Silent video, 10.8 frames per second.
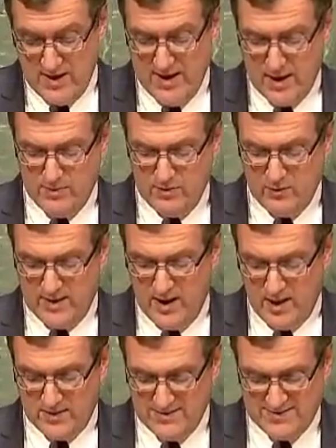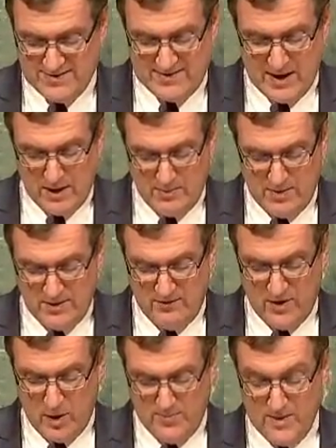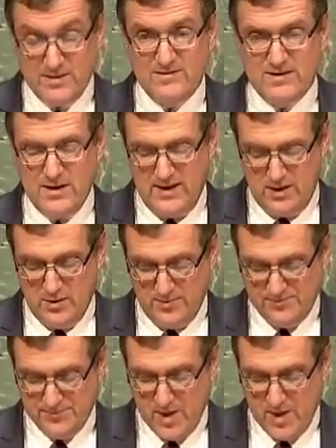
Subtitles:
The link between health and sustainable development is clear.